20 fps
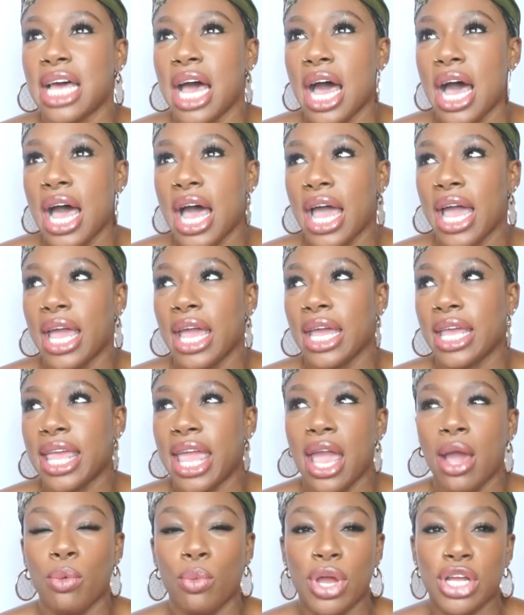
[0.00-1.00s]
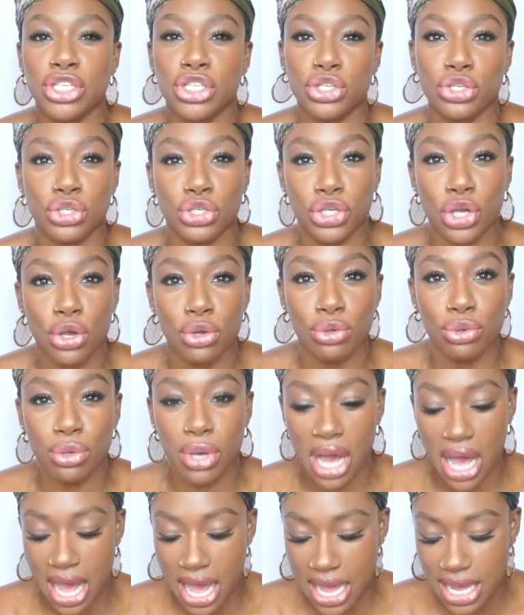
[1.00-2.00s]
I can't wait to show you
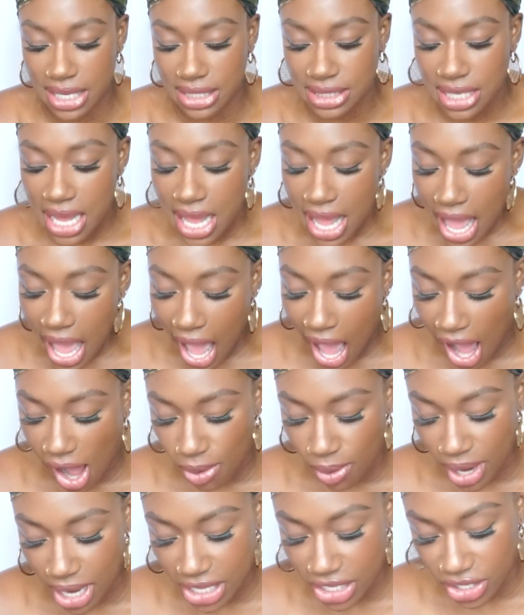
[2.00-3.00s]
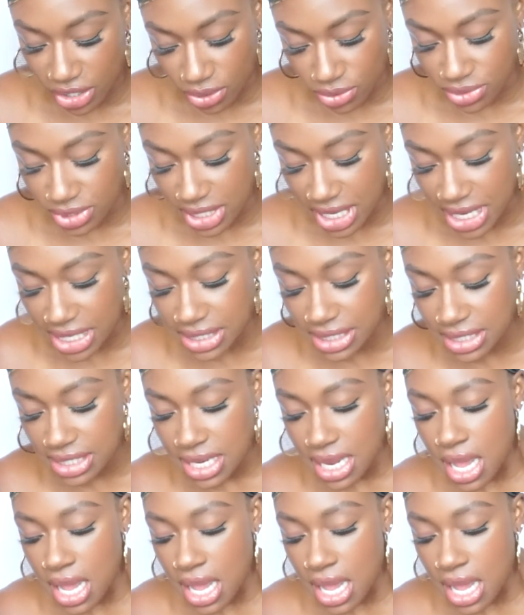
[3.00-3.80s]
guys how I use it.